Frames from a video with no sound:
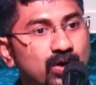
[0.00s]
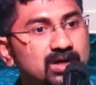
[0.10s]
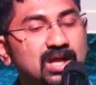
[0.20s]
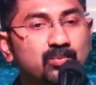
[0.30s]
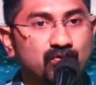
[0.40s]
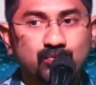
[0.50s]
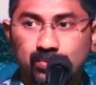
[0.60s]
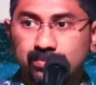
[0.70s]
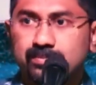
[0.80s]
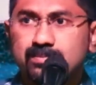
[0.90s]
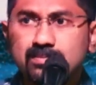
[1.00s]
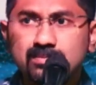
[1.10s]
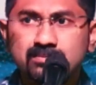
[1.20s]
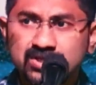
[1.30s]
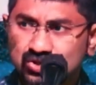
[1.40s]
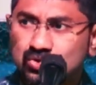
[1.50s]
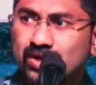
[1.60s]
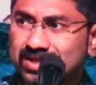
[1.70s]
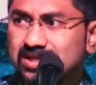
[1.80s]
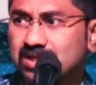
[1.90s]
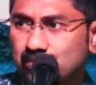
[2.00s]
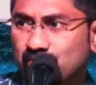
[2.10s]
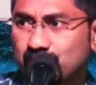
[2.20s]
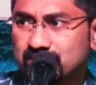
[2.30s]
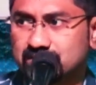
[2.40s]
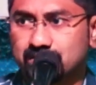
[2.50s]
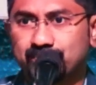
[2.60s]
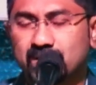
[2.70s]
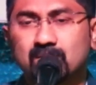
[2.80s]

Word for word: one type of mission to another type of mission.